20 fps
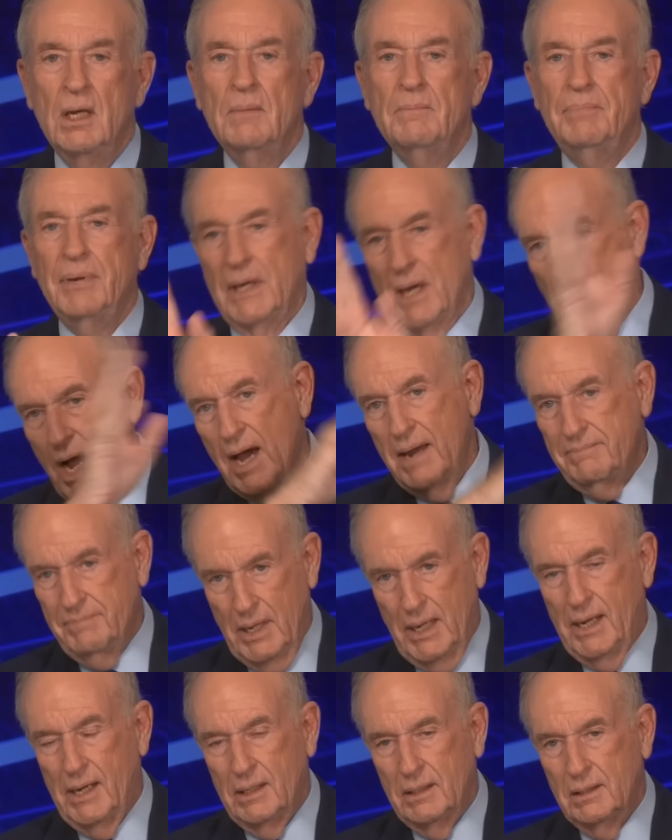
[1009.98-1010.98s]
beyond
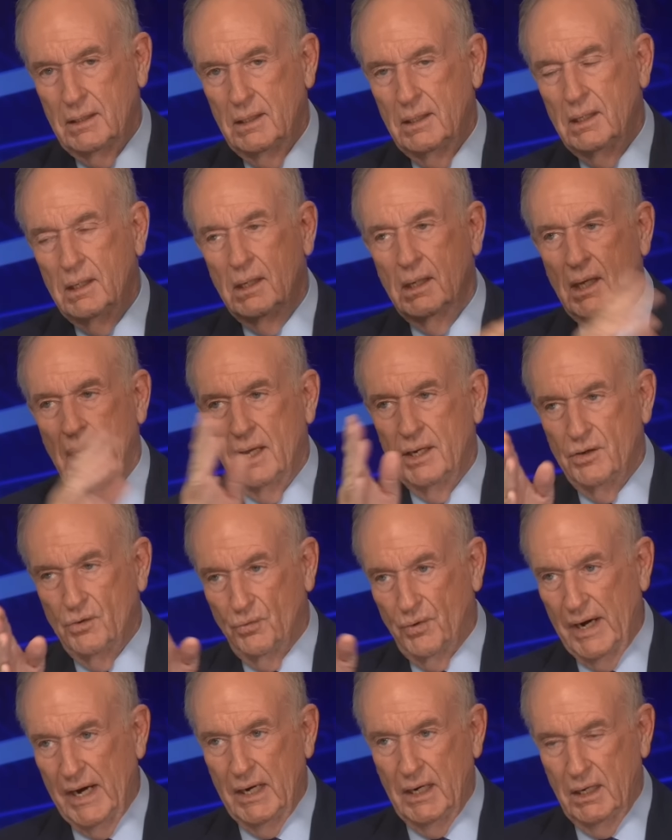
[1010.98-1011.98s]
bad. And the
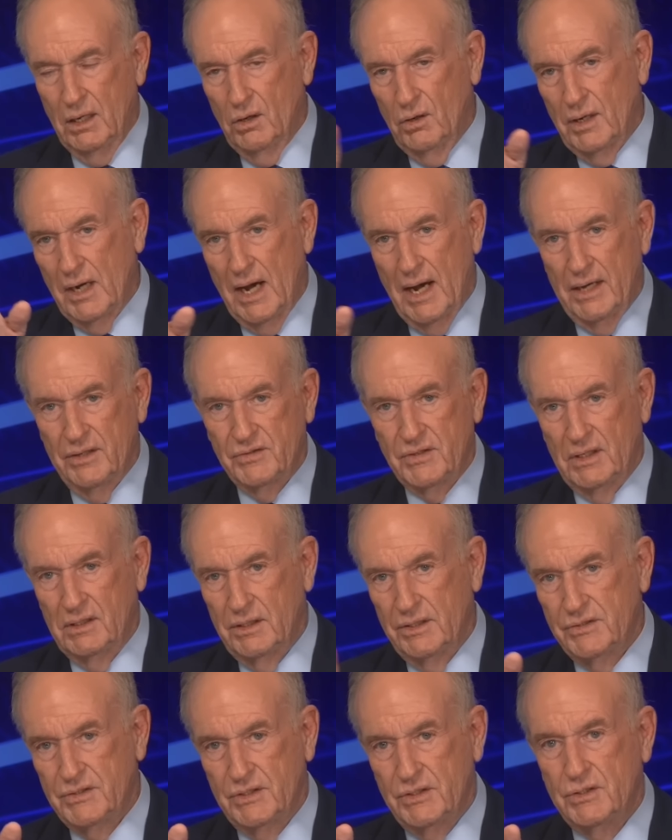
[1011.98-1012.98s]
radio guys I
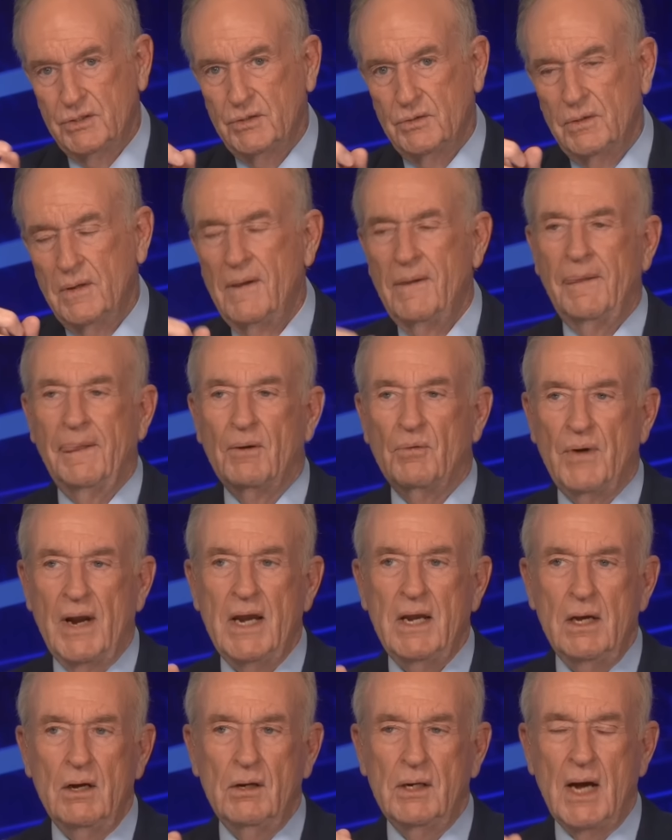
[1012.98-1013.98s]
listen to.
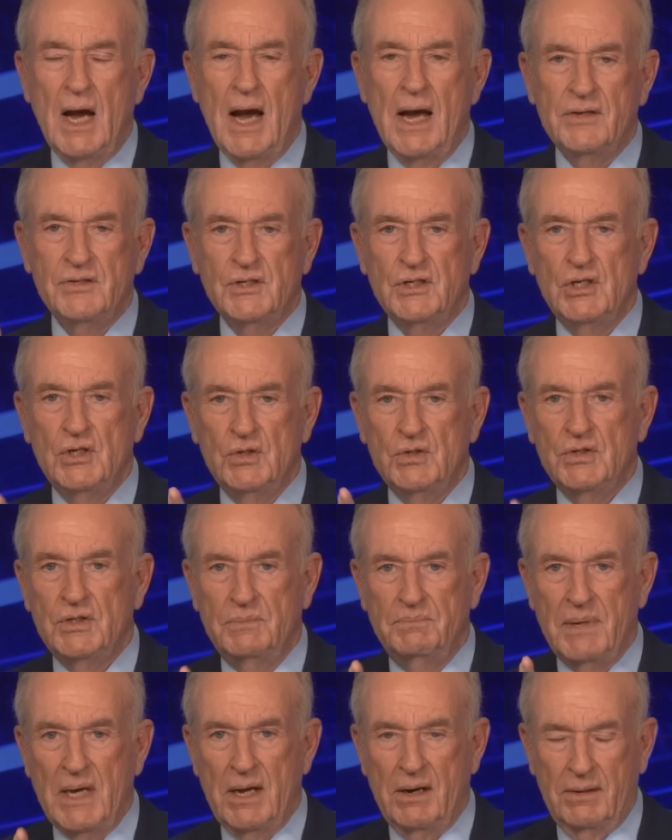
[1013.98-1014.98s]
Radio guys are
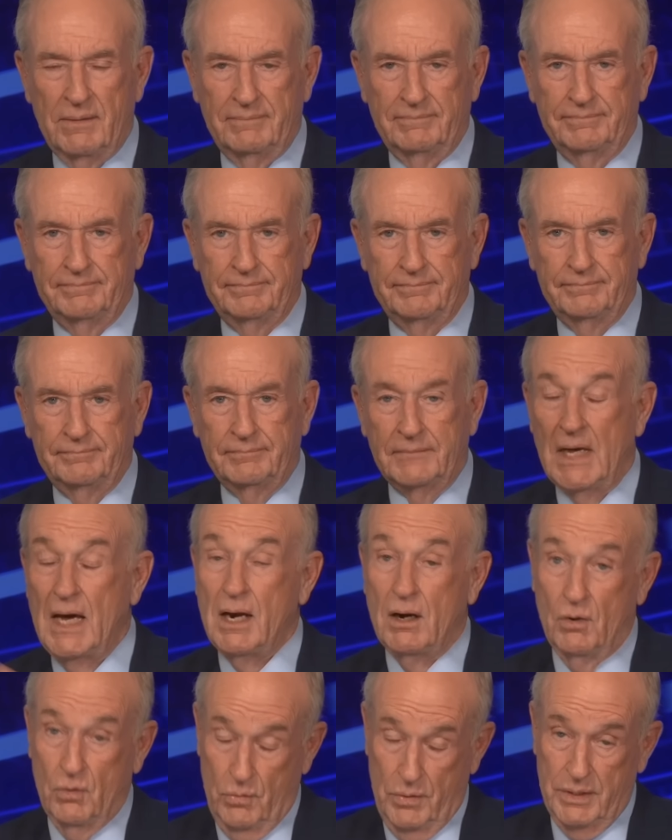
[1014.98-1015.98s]
usually better,
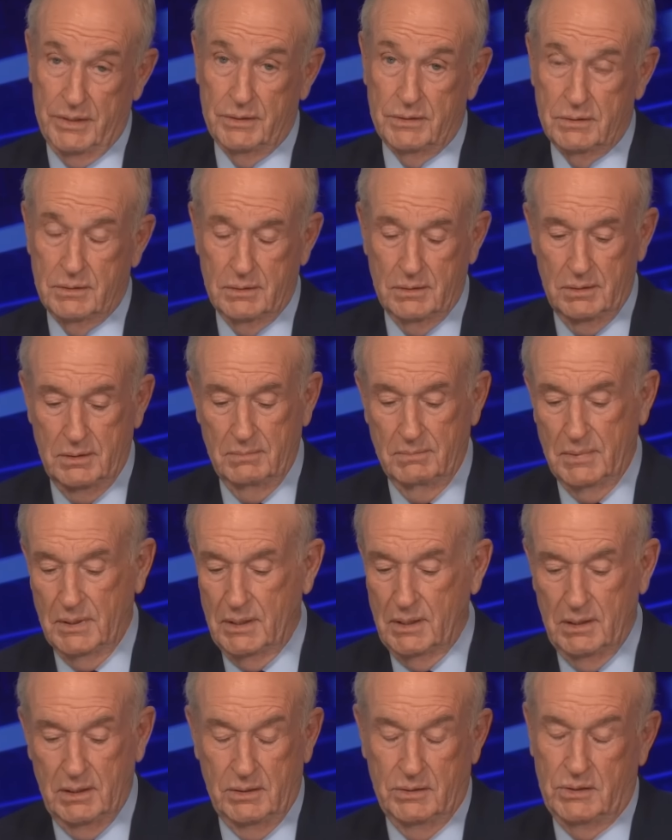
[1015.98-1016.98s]
not always,
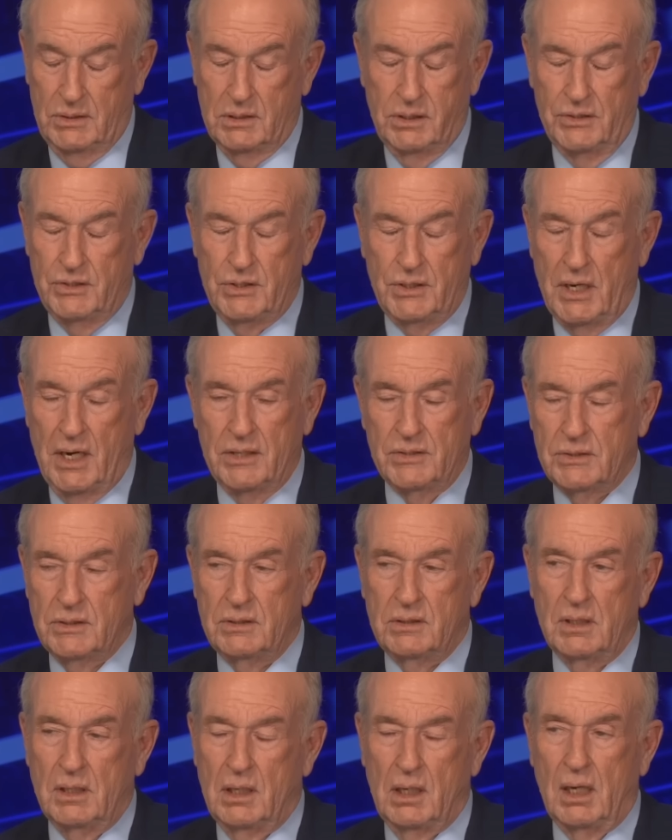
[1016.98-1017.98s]
but these cliches I,
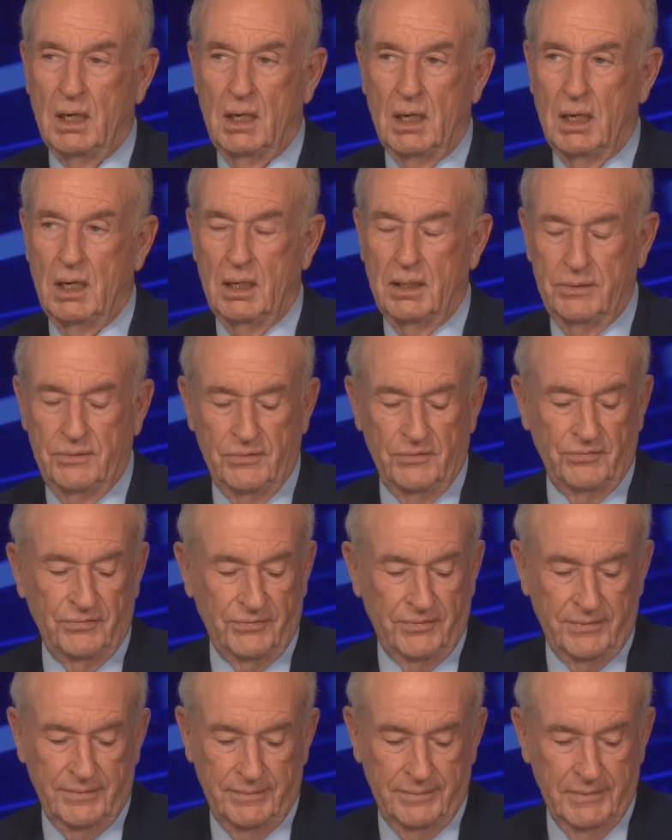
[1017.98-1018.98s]
I, I
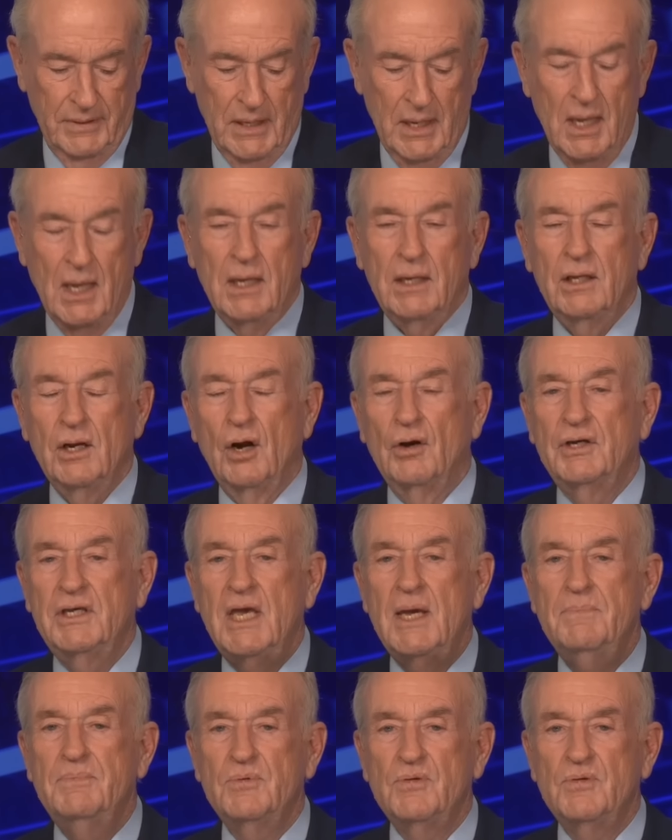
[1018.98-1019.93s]
just you know keep